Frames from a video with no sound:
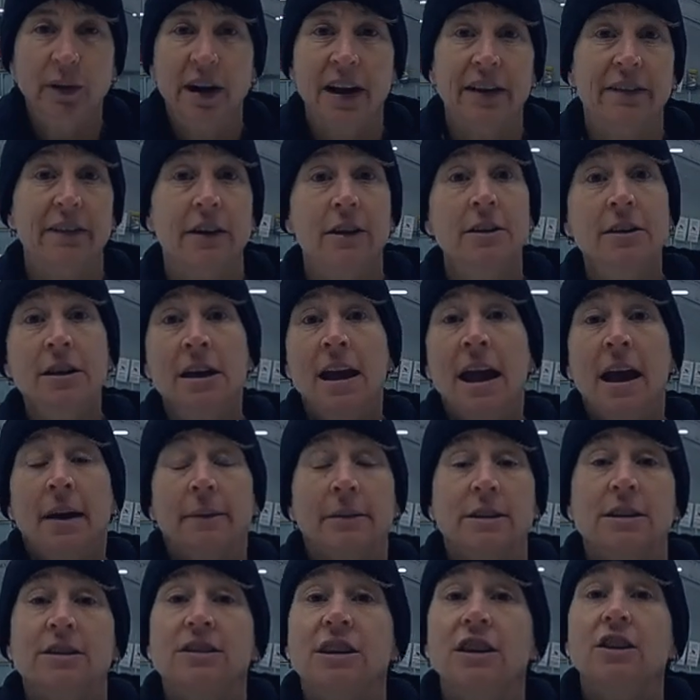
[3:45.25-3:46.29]
or whatever.
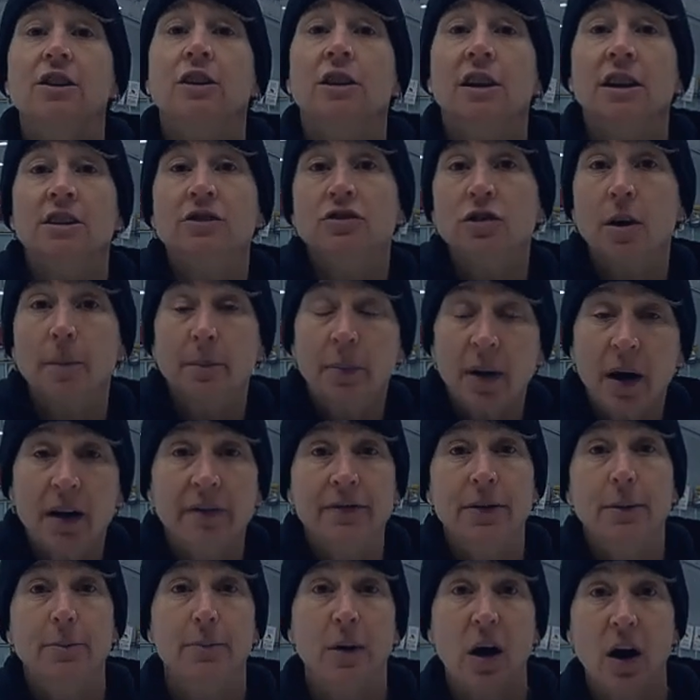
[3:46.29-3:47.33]
I'm gonna say you're gonna jump
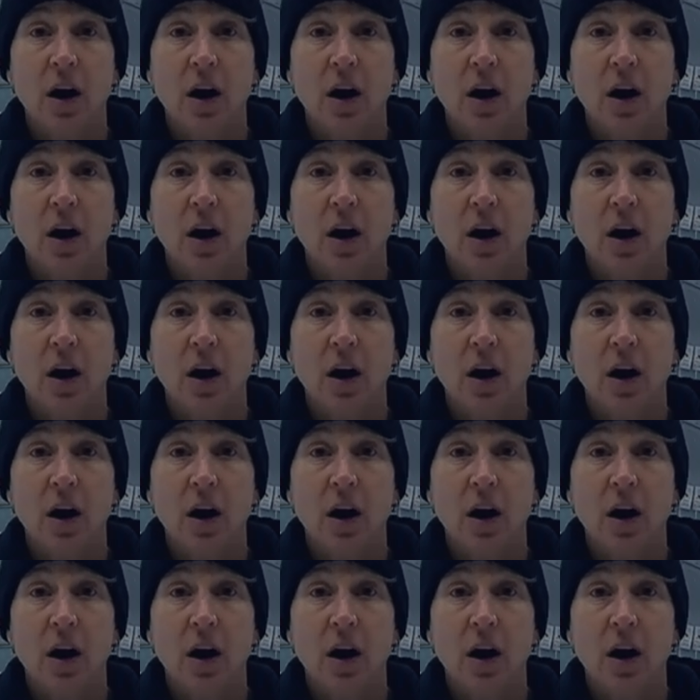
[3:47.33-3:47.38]
off the